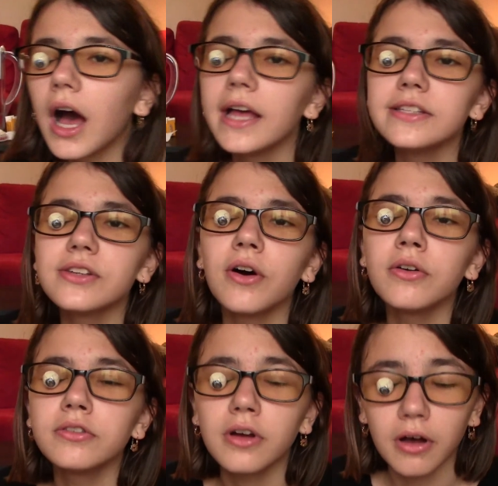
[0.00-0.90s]
Guys,
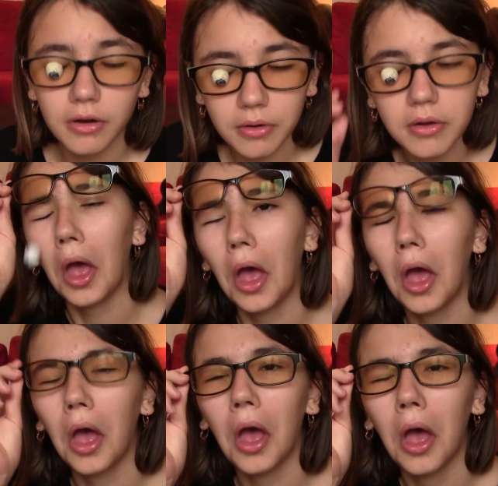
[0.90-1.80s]
oh
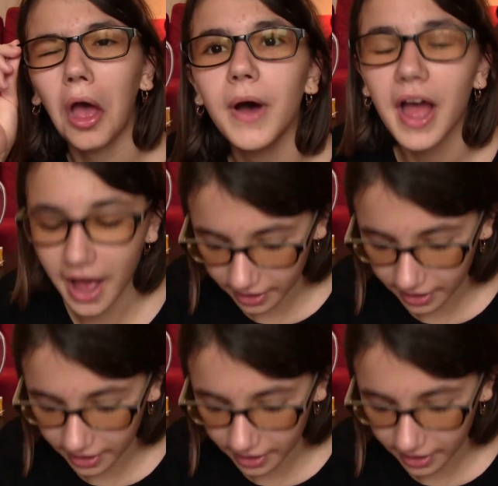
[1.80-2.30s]
no. My